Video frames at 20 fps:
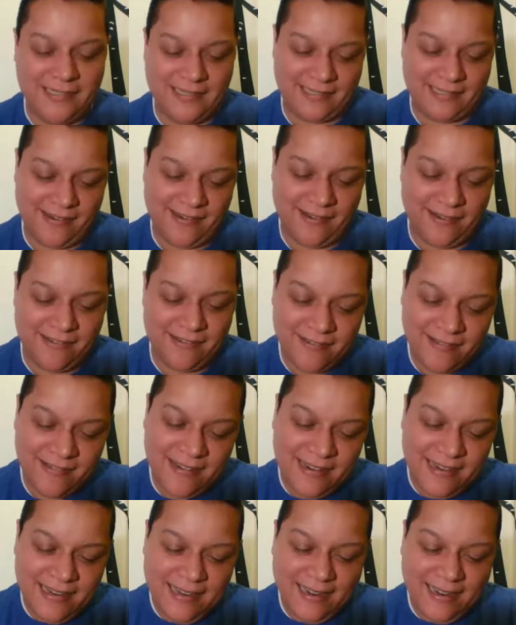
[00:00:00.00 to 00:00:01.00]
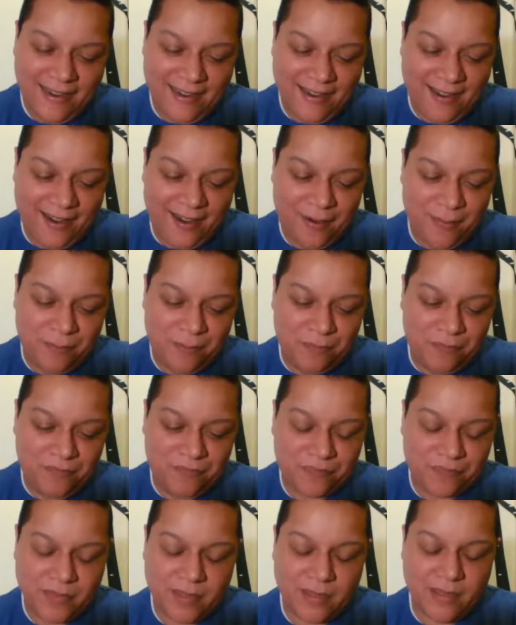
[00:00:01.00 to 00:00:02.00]
So,
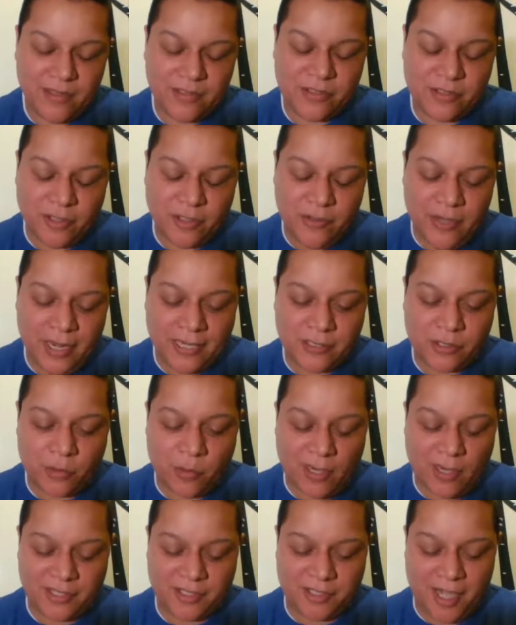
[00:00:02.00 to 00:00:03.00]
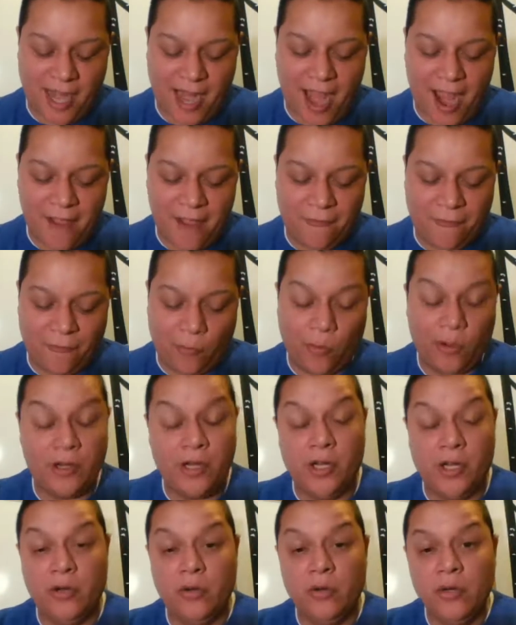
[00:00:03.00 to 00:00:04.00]
so next question I have for
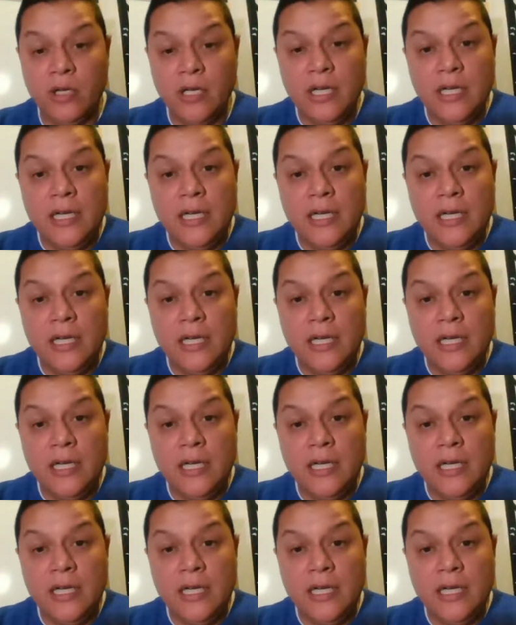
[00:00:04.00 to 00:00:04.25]
you: